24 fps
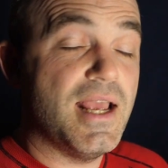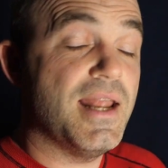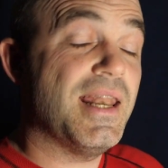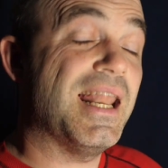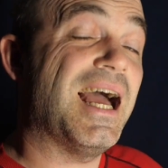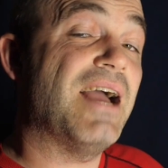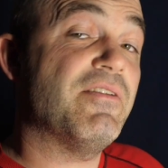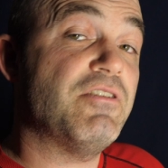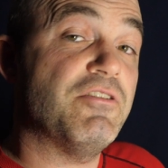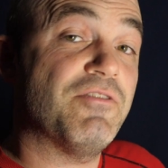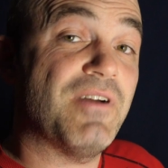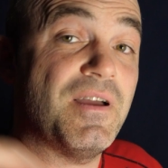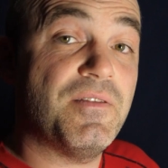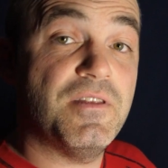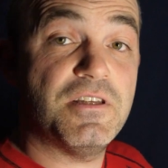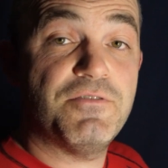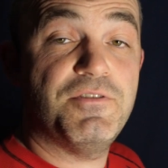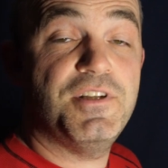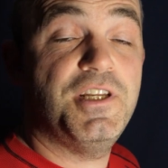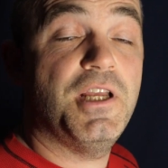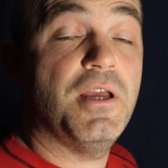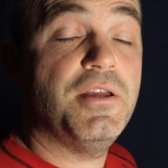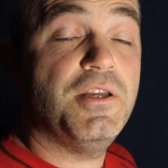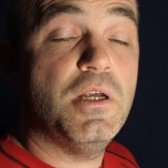Now if you found this
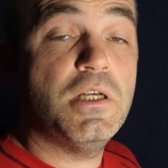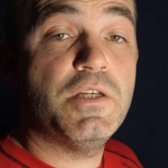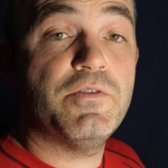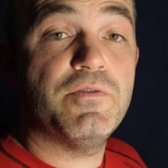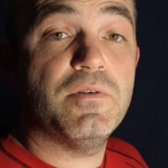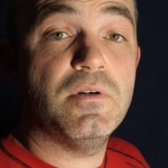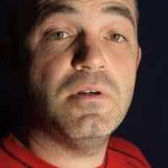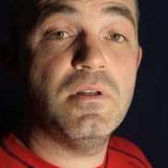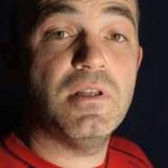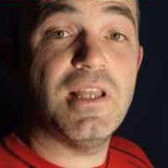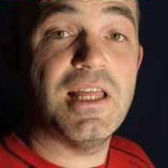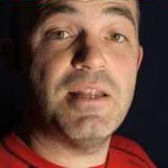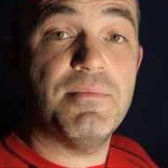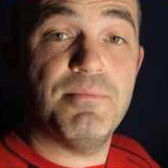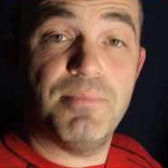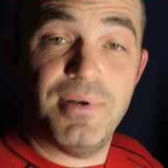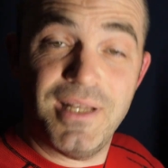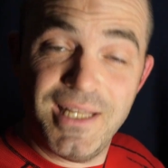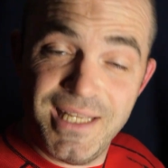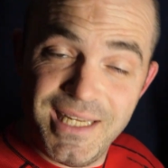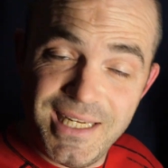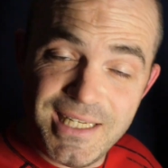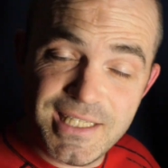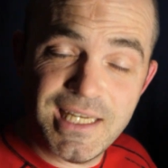video useful, then
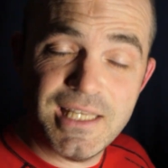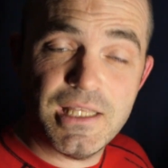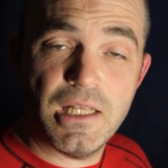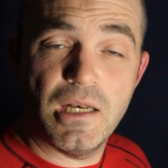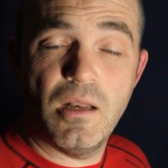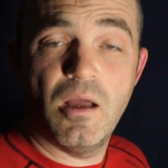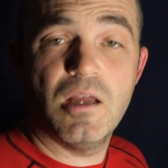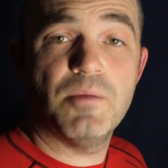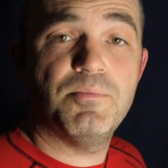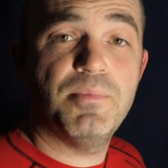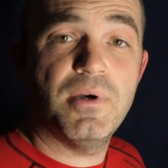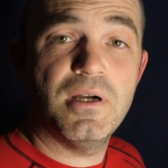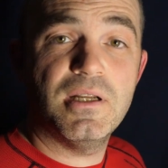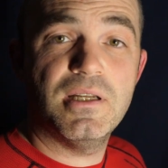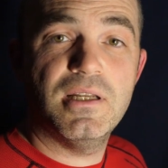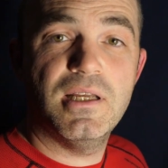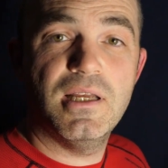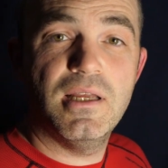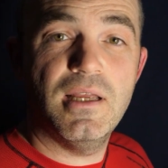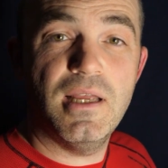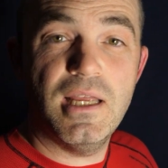please hit the like button.